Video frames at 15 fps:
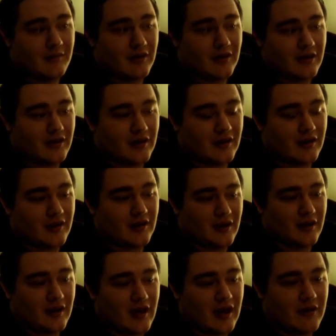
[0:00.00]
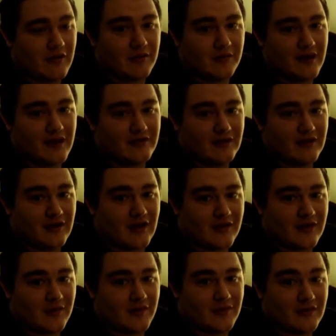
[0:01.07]
But I would imagine it
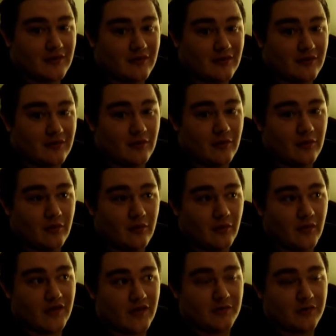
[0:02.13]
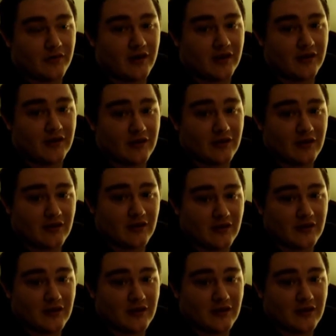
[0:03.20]
has something to do with pregnancy.